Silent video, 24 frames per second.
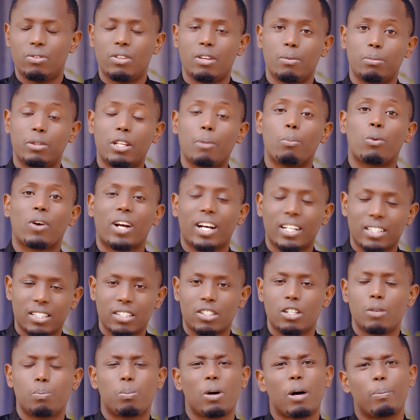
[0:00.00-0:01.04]
the
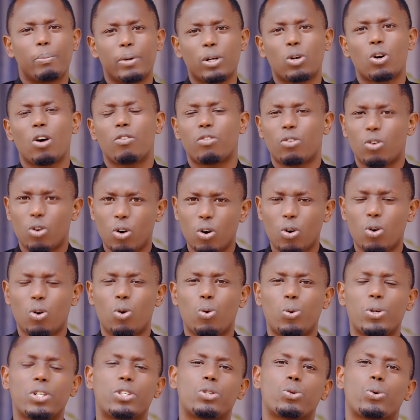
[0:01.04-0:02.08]
Democratic Republic of
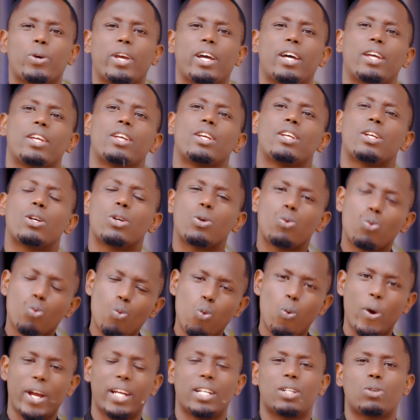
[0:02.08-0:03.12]
Congo,
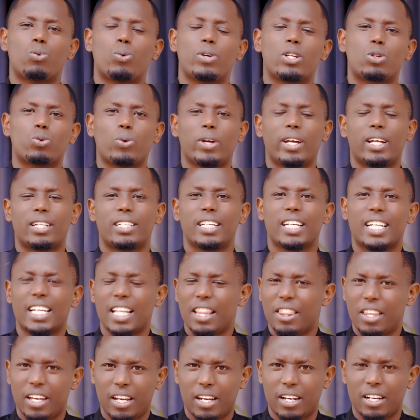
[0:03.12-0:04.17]
which were
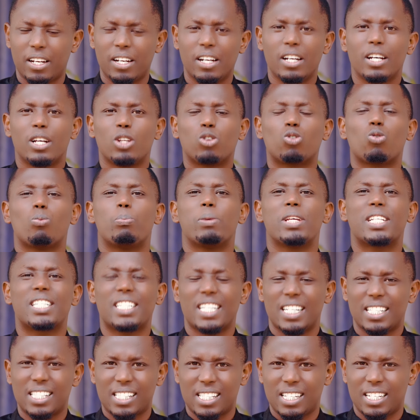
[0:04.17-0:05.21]
taken there to be
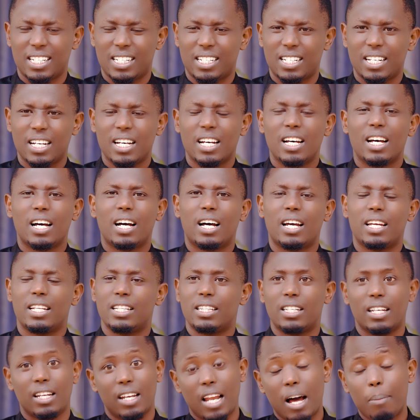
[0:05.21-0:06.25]
tested
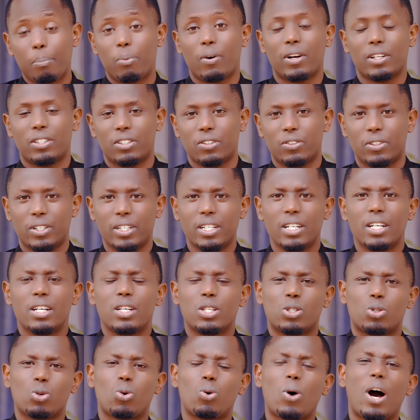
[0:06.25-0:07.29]
in the laboratory.
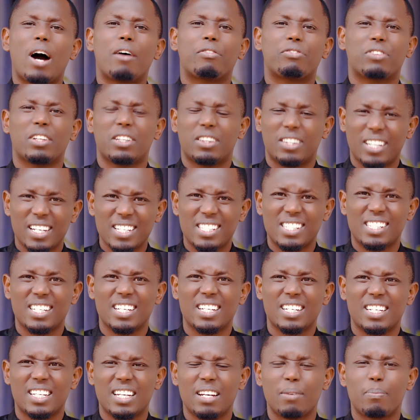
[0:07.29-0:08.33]
So after
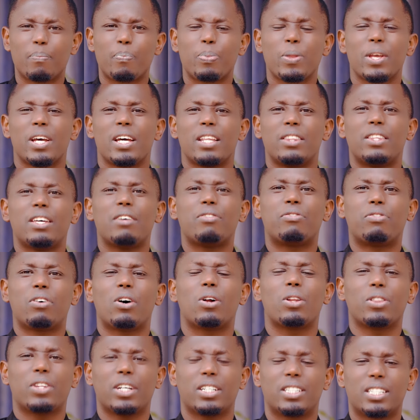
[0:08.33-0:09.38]
testing them, they
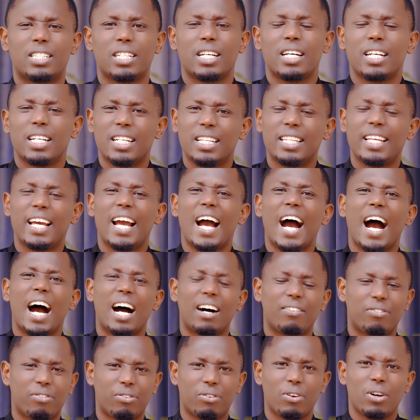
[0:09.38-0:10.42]
found that they
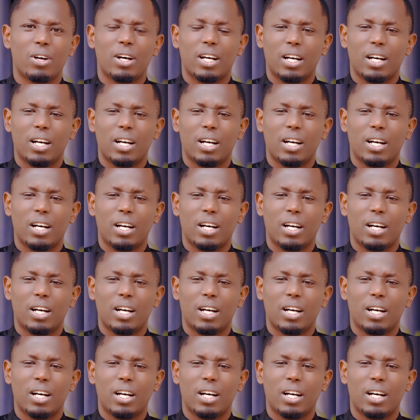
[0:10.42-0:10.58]
have